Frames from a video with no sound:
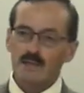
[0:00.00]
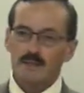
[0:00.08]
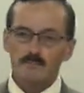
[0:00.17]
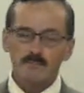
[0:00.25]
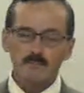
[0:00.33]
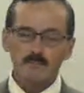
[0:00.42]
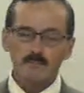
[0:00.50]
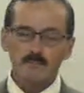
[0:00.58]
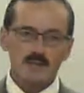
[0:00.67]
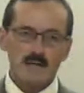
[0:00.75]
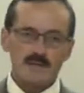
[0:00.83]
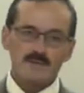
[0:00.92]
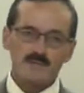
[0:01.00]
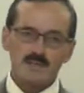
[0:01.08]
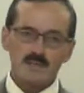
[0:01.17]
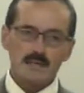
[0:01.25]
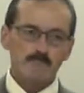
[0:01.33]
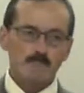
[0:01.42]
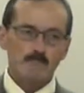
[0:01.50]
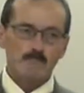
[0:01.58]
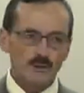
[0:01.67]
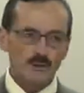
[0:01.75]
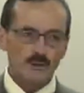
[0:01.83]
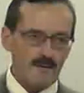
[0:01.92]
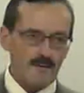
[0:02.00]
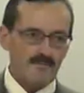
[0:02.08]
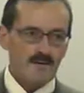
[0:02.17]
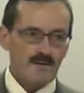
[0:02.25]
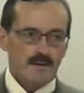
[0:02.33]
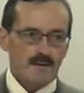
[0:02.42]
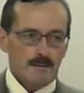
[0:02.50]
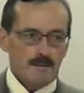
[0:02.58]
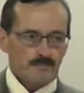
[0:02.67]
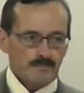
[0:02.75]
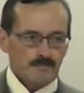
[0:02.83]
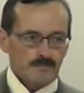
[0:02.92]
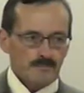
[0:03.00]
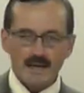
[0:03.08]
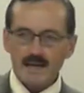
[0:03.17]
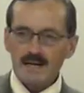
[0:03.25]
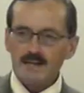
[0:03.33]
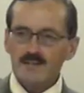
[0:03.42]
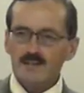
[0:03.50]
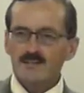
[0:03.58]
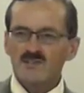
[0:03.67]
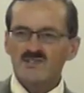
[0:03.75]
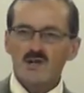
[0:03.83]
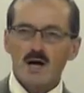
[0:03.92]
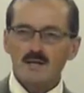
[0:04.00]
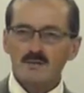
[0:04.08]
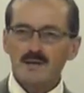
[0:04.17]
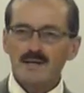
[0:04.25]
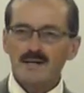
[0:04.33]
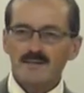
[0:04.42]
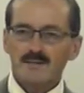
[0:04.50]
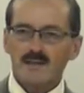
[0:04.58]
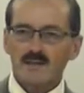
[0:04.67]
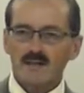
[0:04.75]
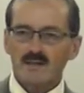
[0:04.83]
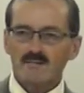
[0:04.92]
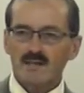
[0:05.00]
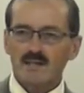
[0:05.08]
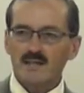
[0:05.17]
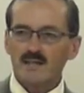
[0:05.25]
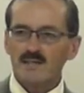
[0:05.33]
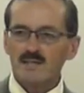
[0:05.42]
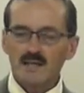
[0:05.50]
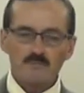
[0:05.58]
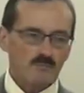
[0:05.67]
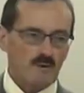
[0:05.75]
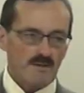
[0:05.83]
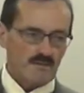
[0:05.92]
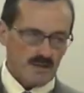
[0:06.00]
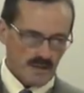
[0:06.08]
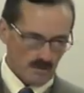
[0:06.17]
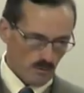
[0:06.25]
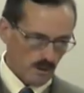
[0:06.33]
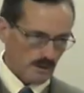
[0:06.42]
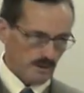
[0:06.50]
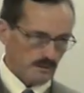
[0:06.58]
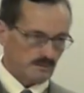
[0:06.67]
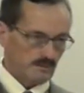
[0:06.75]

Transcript: cut much out of the same bolt of cloth they didn't tolerate anything except what they were.